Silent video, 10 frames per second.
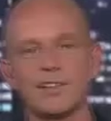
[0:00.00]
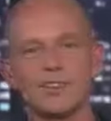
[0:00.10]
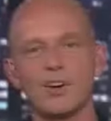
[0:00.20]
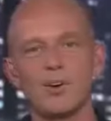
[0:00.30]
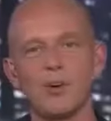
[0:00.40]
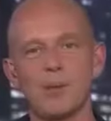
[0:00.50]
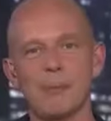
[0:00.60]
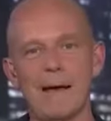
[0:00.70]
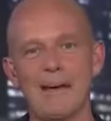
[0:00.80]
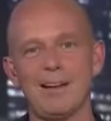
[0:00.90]
So our
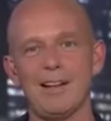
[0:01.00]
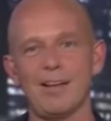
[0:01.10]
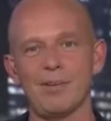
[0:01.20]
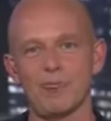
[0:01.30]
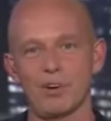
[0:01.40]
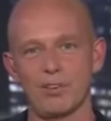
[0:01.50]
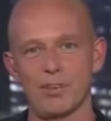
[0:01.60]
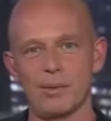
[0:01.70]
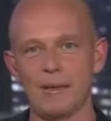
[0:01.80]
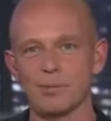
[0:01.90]
panel have in front of
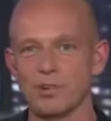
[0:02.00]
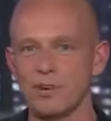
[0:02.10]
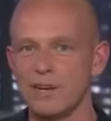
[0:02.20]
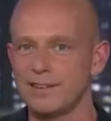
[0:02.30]
them an absolutely